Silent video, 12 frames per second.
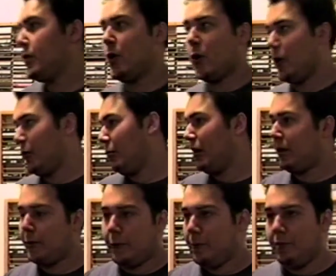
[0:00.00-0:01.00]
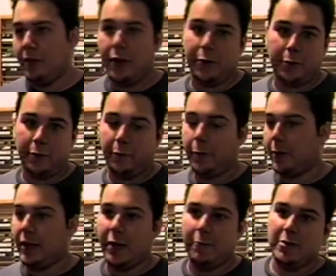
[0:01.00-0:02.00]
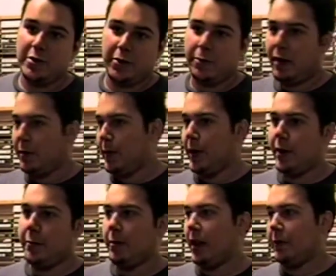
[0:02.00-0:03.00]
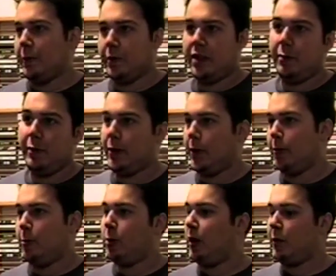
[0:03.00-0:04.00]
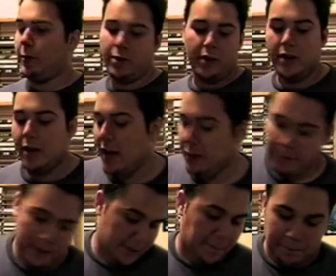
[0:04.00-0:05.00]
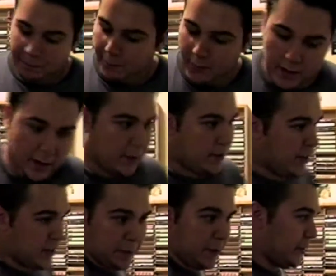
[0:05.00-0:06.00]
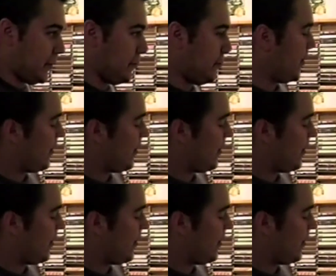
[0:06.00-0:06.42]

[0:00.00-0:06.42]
Or whatever other foreign language there may be, whatever, tippy-toe, whoever. Anyways, Esperanto.